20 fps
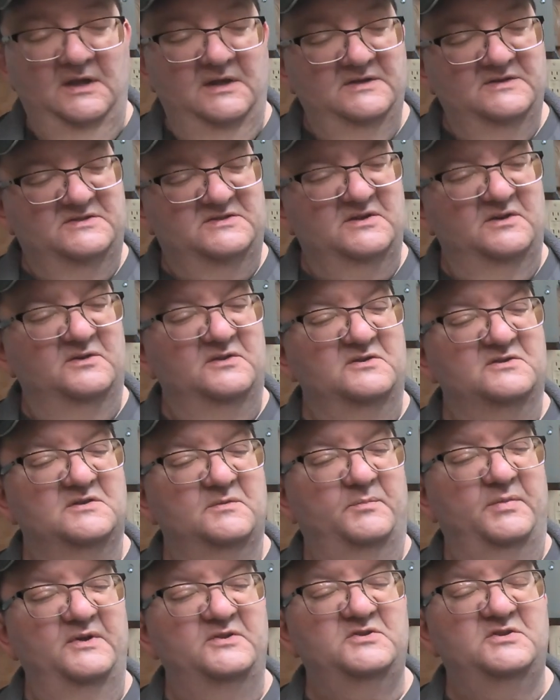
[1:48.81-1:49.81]
So there's a
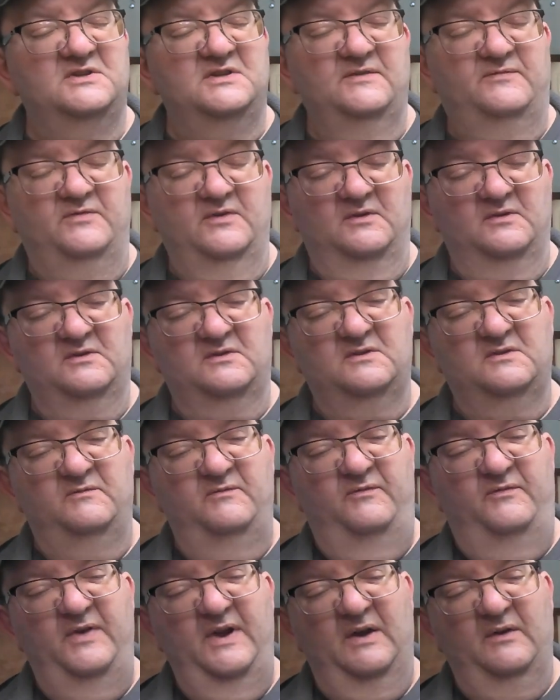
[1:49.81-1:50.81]
bunch of different
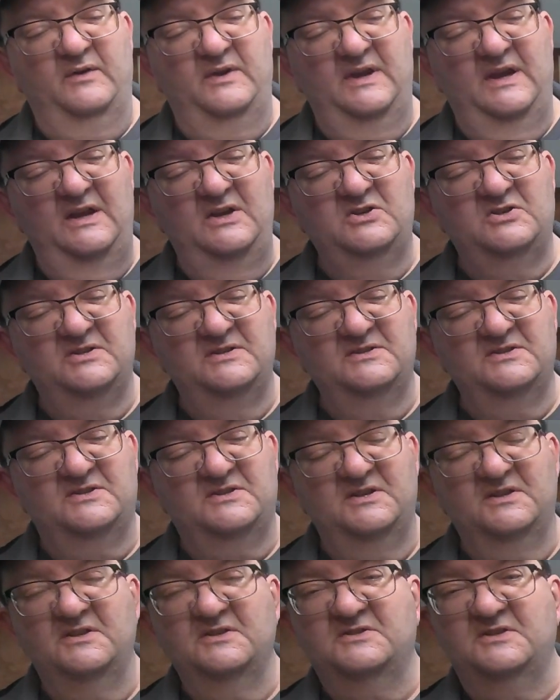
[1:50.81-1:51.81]
variations
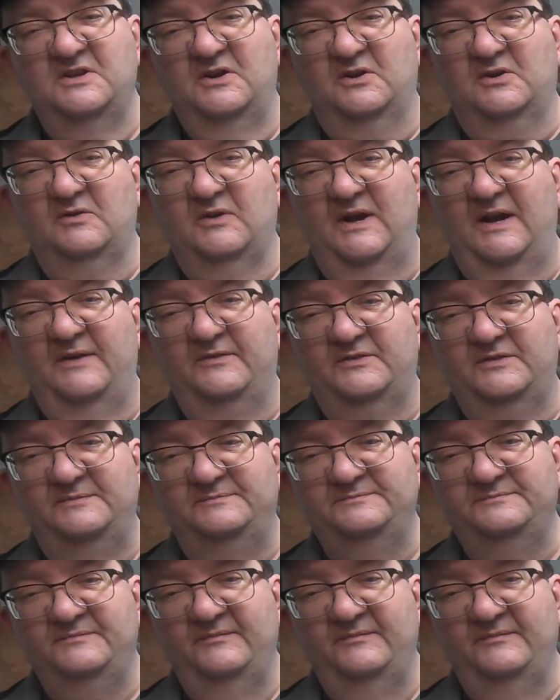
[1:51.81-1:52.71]
to this aircraft.